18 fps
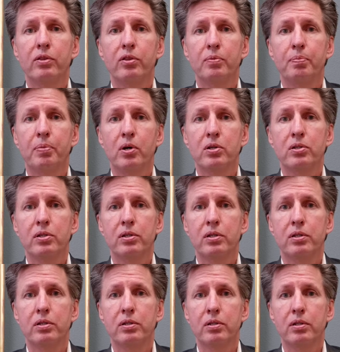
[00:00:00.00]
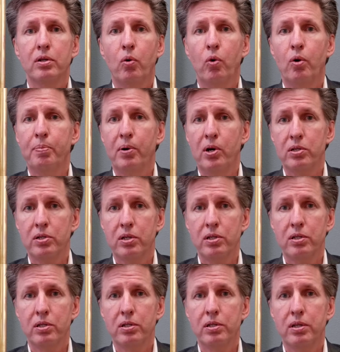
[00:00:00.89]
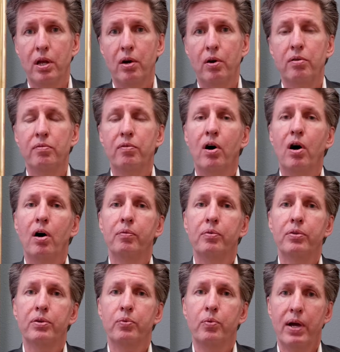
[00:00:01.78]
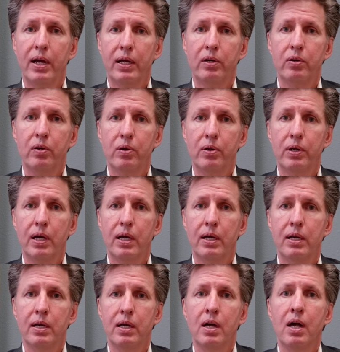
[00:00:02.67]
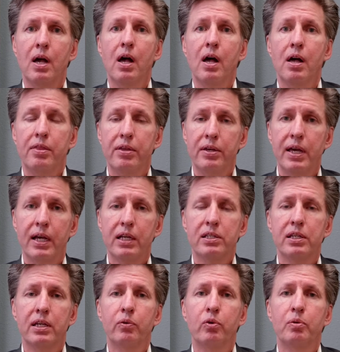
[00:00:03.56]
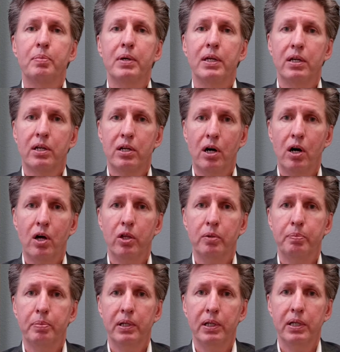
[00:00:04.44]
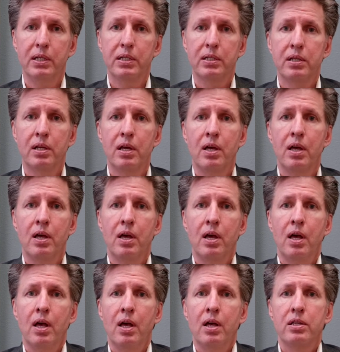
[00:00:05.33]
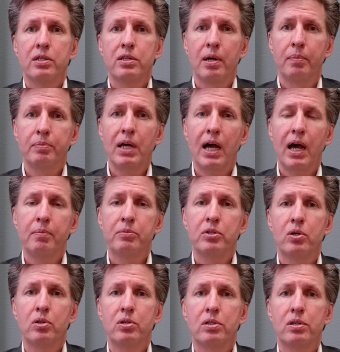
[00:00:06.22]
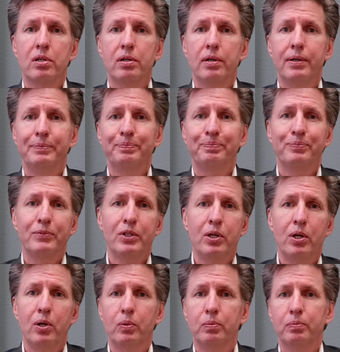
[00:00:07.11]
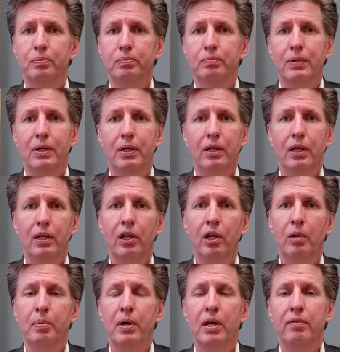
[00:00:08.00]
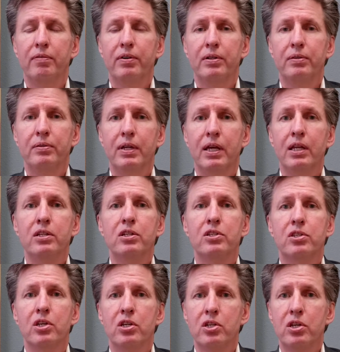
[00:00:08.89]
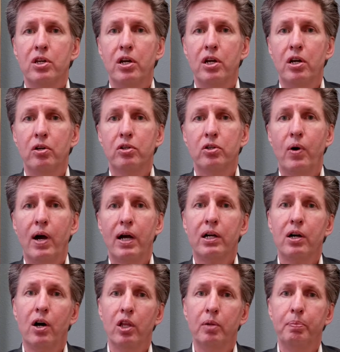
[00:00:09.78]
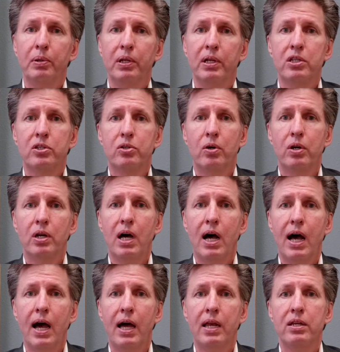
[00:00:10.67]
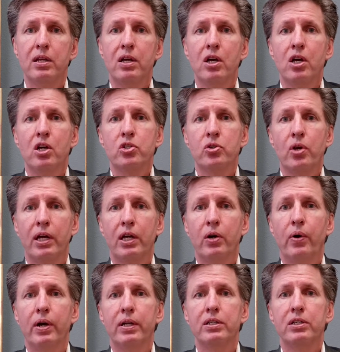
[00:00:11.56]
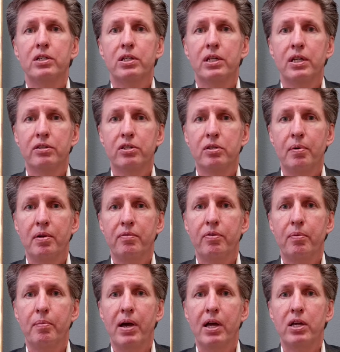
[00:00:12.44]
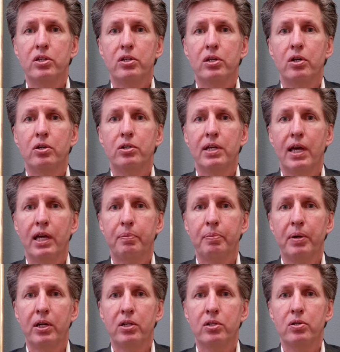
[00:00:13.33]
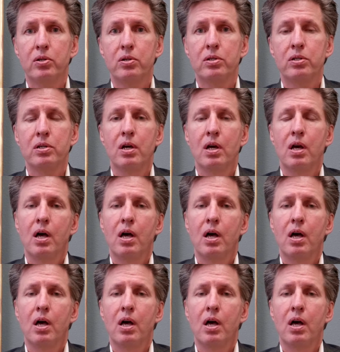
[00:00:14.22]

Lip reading: and the person or persons that are involved with the wreck are okay, the next thing would be to call the police. Sometimes there's, a little bit of an indecision here. Do I call the police or not? Should I go ahead and just get some information or take pictures?